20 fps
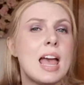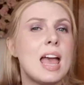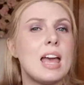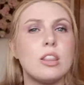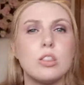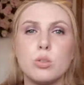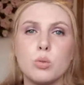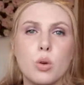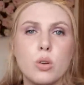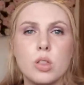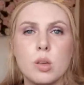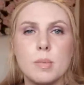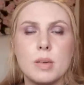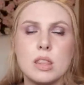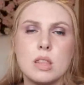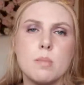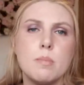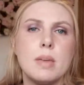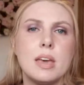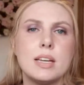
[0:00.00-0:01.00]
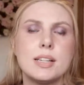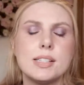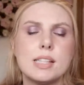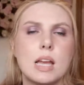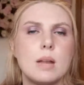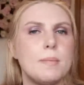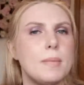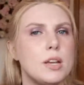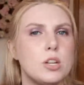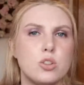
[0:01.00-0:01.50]
and throw them in the mix
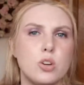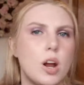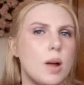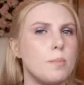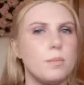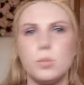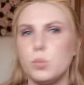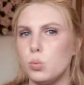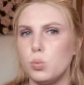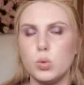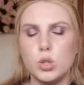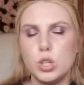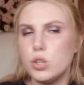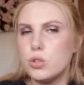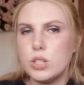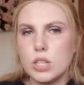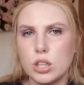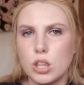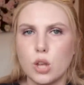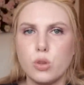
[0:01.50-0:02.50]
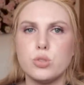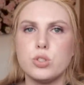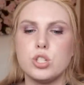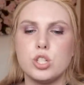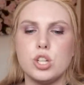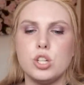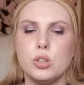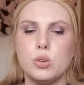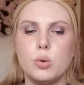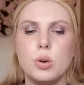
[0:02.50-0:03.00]
and make sure I'm using those
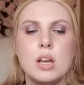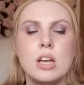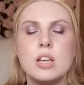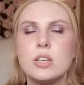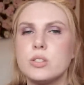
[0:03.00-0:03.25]
too,